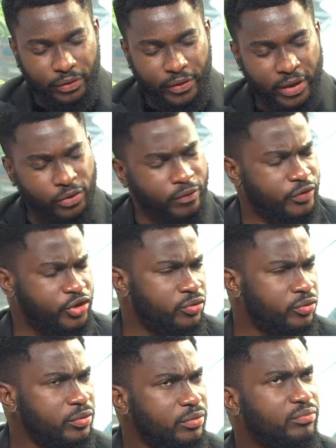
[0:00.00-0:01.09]
10th of
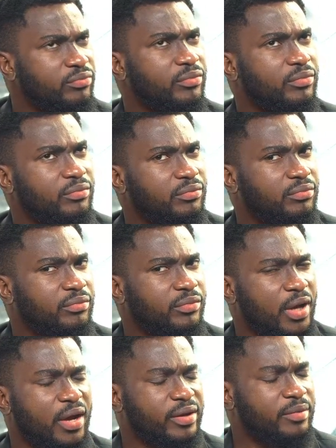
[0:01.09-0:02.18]
June. Yeah,
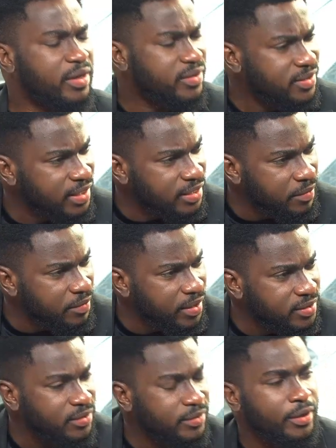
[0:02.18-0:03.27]
he made a
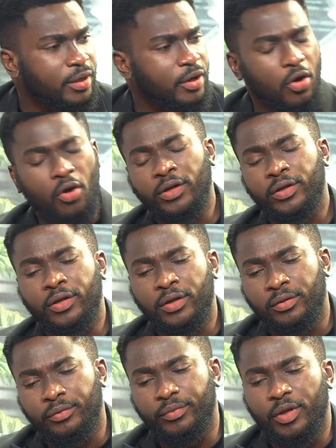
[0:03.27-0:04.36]
statement calling
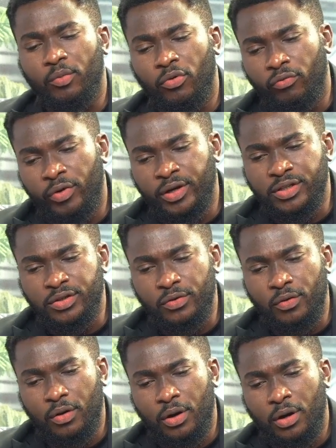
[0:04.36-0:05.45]
the Igbo race,
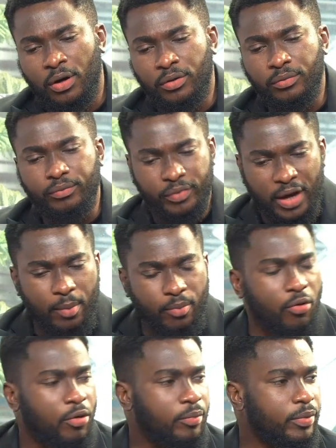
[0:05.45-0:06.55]
the
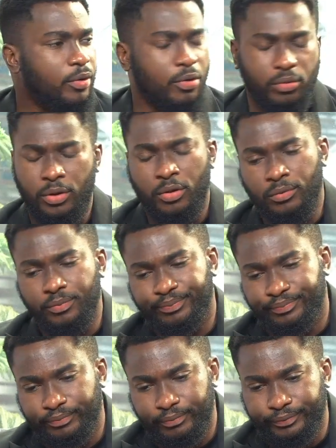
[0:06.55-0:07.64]
IPOB, you know,
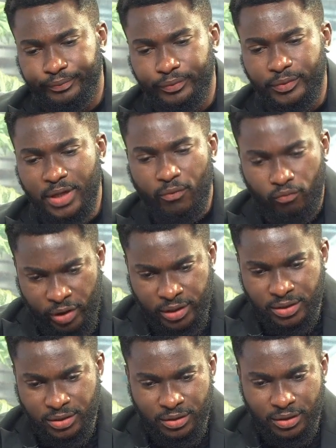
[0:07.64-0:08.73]
that
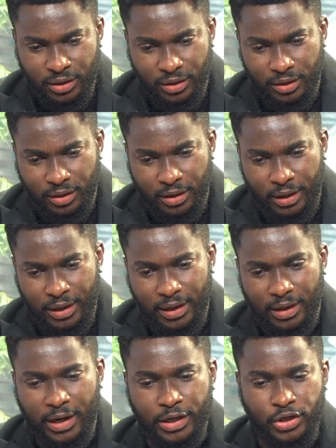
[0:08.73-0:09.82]
race
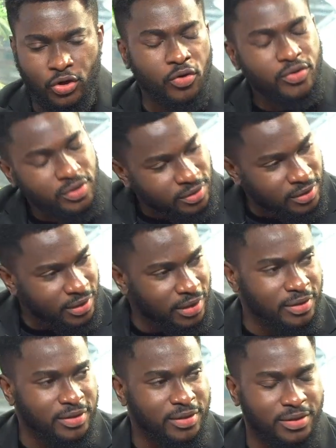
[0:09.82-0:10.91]
a dot
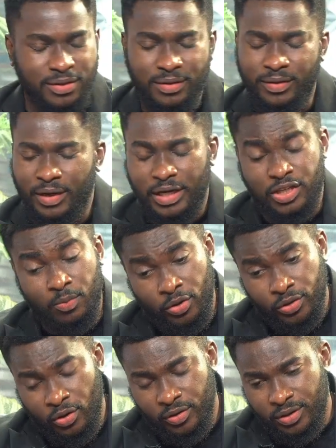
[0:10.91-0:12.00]
and a small dot
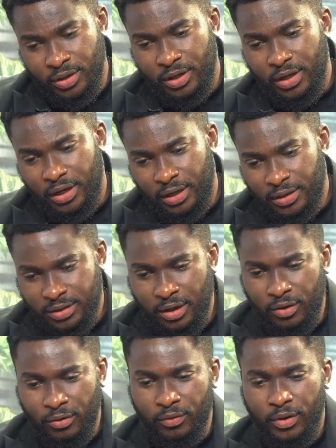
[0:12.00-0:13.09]
in a
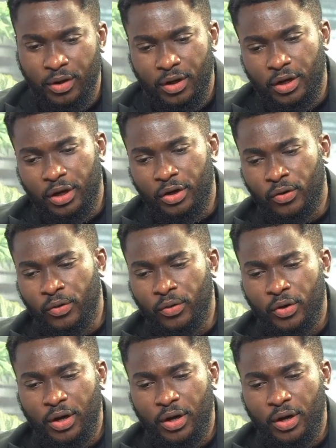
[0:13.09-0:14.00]
circle. You know,